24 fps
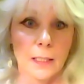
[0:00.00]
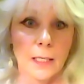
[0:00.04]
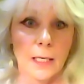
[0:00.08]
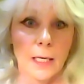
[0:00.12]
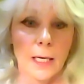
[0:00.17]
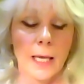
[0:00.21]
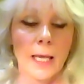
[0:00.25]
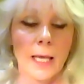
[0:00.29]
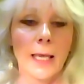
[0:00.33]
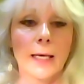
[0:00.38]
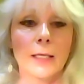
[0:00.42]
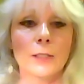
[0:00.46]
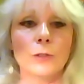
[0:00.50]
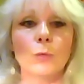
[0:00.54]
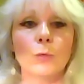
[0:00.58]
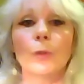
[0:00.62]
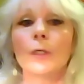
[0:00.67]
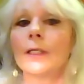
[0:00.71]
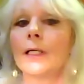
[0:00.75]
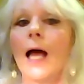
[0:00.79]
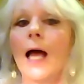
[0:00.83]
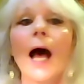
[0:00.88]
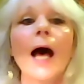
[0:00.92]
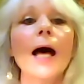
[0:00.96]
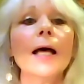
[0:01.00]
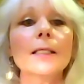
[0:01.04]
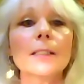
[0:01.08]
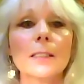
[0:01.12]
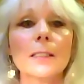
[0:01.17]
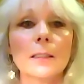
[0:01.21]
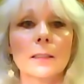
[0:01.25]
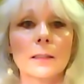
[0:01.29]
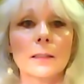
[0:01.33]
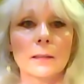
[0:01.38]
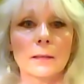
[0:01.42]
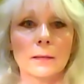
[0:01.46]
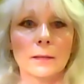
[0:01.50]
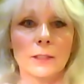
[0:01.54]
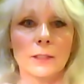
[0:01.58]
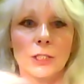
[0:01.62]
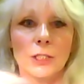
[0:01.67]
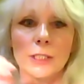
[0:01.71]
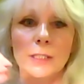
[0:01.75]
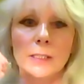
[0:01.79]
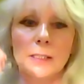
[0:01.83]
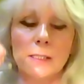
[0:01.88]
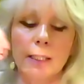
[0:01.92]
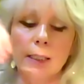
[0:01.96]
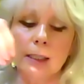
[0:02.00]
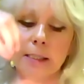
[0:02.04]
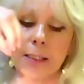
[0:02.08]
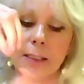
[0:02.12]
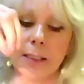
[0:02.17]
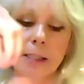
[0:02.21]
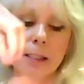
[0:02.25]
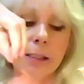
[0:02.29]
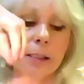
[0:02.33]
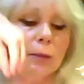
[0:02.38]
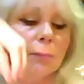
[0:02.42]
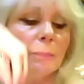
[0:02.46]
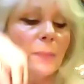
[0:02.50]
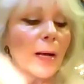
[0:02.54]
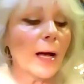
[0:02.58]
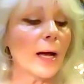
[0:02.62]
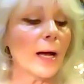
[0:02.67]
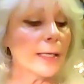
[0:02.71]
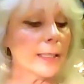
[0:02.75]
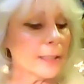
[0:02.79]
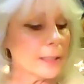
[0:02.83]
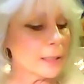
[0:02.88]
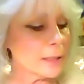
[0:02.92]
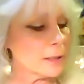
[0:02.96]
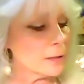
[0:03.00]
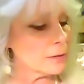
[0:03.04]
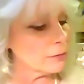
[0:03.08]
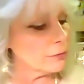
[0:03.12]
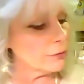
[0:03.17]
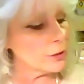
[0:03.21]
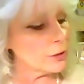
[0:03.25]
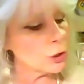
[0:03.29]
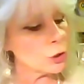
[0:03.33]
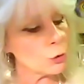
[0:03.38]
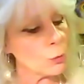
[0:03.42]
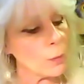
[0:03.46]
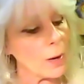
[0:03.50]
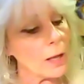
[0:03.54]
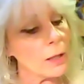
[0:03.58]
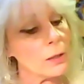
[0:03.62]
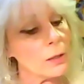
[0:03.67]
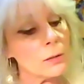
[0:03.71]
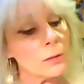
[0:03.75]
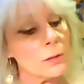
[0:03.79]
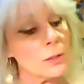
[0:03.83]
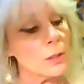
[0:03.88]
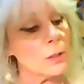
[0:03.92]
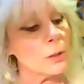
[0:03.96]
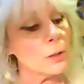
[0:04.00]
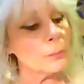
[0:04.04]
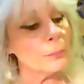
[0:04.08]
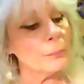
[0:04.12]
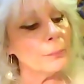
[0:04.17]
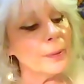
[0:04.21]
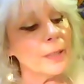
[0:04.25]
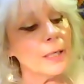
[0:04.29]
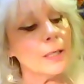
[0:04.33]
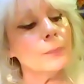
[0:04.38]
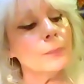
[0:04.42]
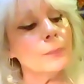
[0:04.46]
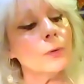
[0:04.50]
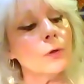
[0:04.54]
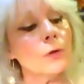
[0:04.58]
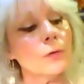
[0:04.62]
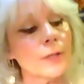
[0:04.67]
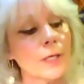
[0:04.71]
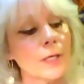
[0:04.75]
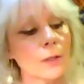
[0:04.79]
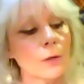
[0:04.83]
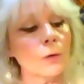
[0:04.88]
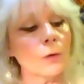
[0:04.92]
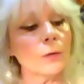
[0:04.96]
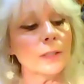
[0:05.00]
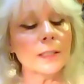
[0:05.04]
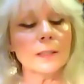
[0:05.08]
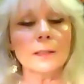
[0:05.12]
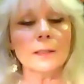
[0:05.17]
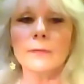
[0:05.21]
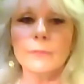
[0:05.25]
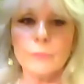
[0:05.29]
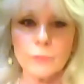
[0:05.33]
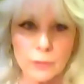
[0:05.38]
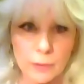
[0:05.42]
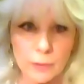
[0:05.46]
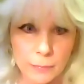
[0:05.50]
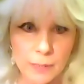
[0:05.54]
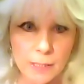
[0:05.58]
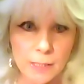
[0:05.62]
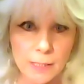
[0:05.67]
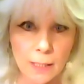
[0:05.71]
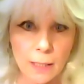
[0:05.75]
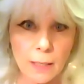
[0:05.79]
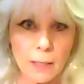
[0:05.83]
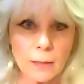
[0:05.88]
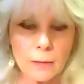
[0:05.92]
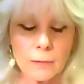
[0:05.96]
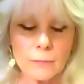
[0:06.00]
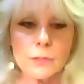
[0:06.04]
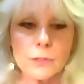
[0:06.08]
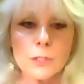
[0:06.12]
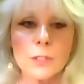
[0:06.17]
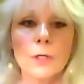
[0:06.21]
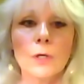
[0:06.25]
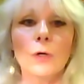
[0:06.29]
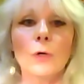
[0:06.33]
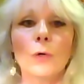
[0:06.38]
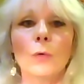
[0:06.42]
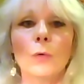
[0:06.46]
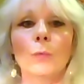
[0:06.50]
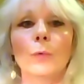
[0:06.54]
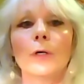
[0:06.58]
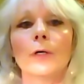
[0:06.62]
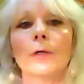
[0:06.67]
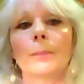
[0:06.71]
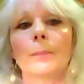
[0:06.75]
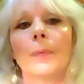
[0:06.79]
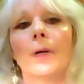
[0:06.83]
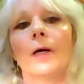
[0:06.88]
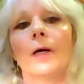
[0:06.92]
And we're not just these disembodied individual people that only live for themselves. We're a part